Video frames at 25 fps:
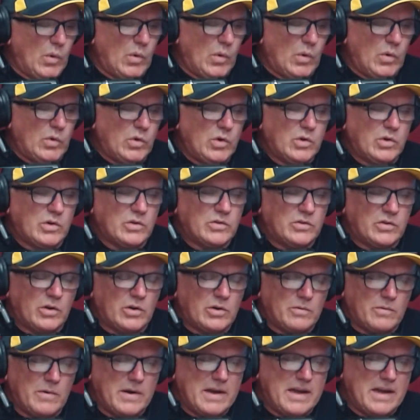You could
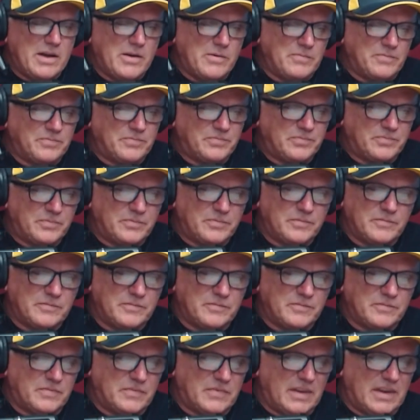turn around,
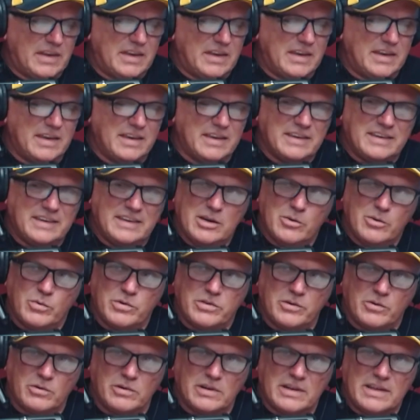get
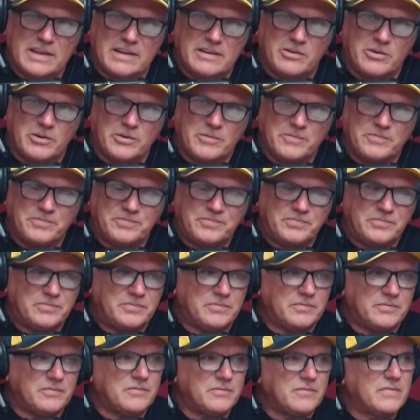with your lender,
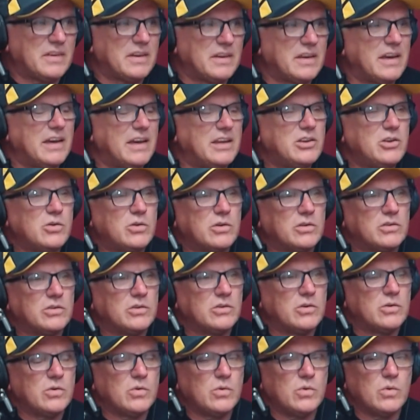and you can
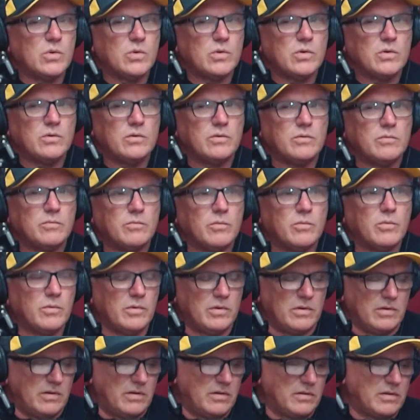do
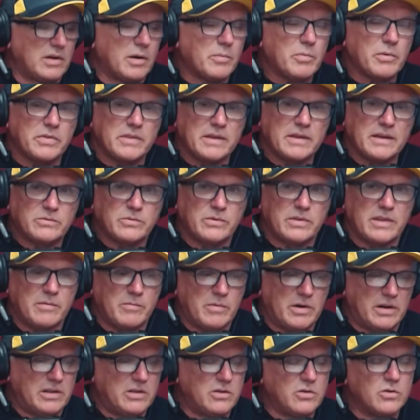a couple things with that
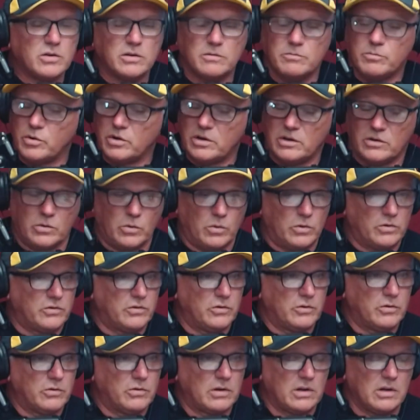money. You can put it towards
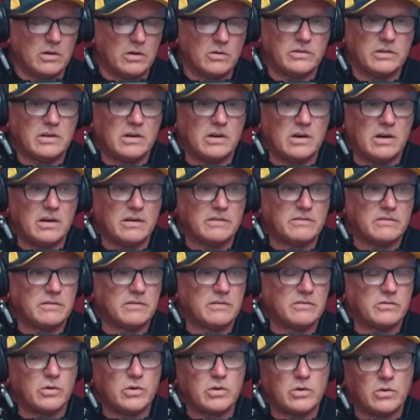your closing
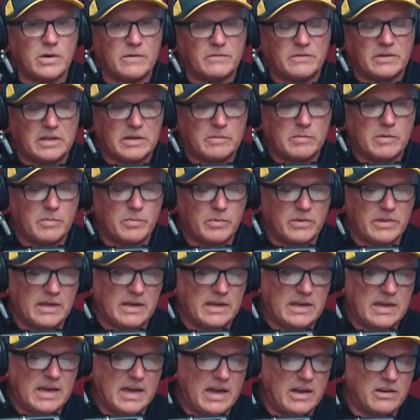costs so you don't have to come up with
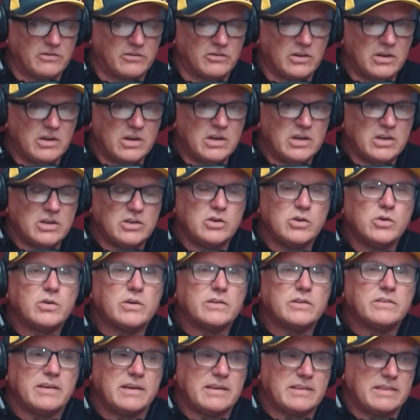that cash. You
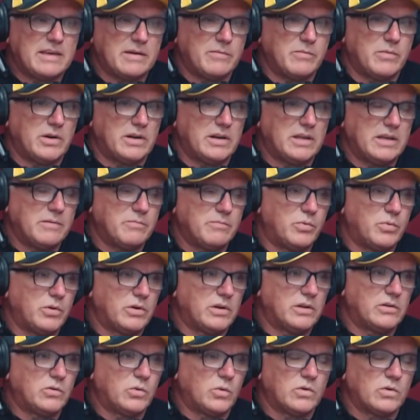can take that money and put
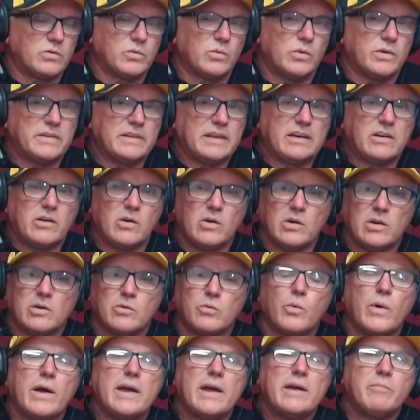it towards what they call a
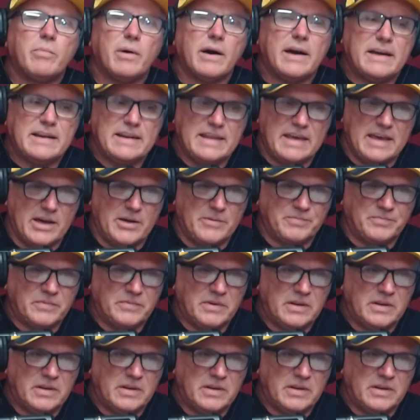rate buy down.